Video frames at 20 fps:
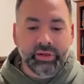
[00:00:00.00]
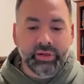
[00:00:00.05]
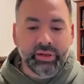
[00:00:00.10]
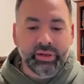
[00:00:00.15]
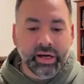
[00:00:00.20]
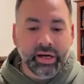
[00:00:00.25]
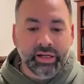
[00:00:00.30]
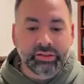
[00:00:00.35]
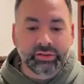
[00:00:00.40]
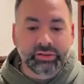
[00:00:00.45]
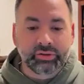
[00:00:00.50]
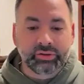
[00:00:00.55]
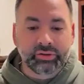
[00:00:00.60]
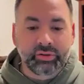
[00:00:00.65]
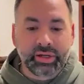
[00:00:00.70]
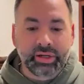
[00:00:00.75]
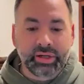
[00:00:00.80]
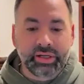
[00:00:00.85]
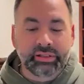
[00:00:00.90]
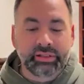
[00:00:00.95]
And God's
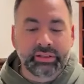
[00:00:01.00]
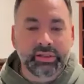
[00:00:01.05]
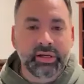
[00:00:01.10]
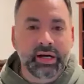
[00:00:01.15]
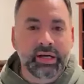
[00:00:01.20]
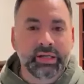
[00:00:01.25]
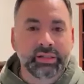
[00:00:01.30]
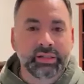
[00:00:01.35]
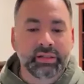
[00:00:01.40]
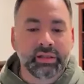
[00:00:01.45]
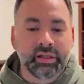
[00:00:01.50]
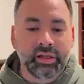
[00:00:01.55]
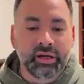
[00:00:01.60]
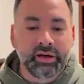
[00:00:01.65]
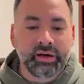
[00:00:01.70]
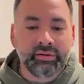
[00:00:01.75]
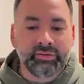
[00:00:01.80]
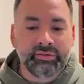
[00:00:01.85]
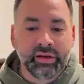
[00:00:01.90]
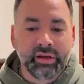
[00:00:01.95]
grace, God's
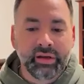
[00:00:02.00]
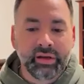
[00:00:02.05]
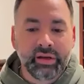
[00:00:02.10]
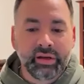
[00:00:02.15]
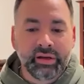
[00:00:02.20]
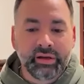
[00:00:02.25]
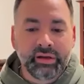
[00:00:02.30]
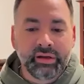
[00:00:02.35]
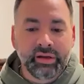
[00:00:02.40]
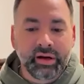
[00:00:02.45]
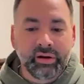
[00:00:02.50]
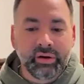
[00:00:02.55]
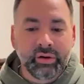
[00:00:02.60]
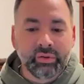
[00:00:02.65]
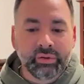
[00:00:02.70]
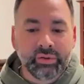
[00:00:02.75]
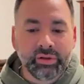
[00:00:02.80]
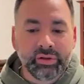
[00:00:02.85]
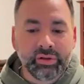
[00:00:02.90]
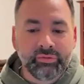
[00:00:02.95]
love, not
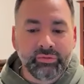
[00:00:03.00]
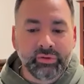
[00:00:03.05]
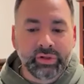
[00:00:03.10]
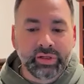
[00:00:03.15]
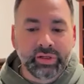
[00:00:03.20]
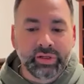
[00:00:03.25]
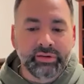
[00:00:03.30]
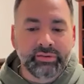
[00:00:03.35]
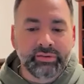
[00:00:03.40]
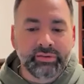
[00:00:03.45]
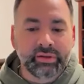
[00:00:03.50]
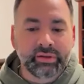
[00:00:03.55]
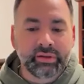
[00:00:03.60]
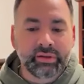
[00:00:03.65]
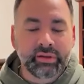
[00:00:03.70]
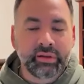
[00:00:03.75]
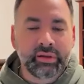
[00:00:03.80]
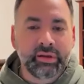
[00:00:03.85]
only for David,